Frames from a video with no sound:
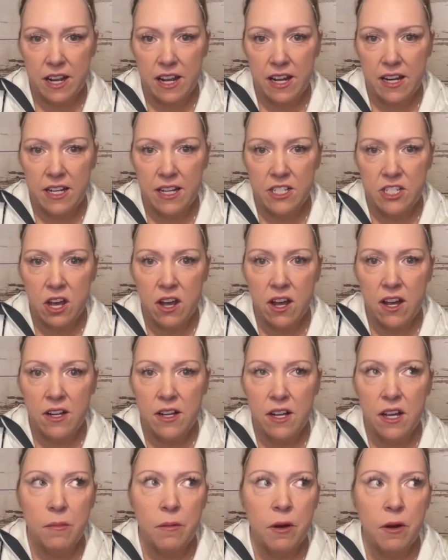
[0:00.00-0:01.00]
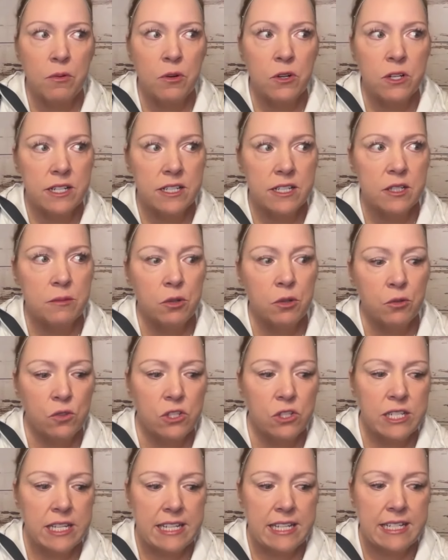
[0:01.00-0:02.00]
And I talk about predictable
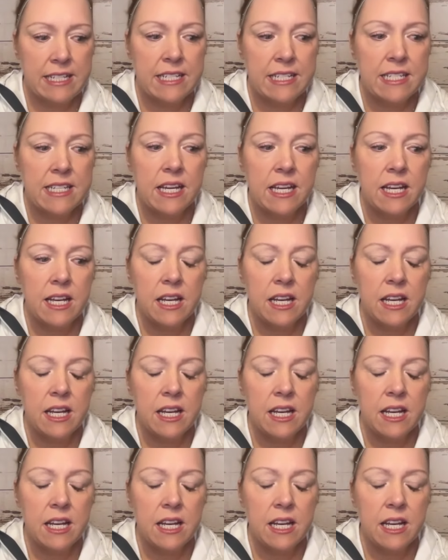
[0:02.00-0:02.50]
routines